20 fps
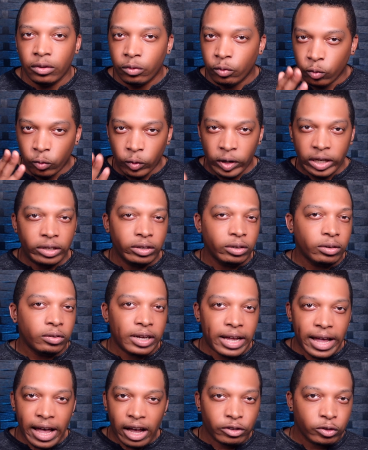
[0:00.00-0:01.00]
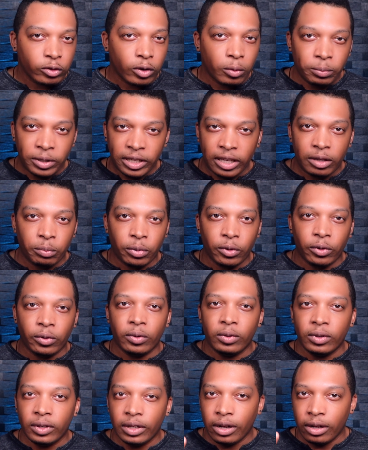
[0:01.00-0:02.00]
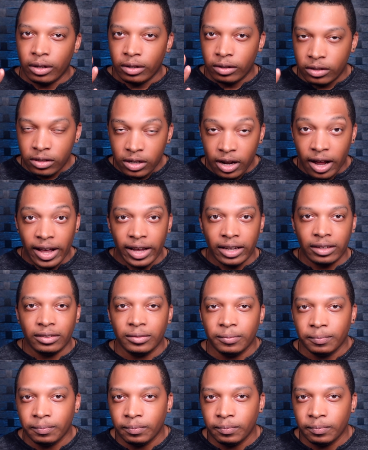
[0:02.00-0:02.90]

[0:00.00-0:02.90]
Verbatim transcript: Real, actual people died.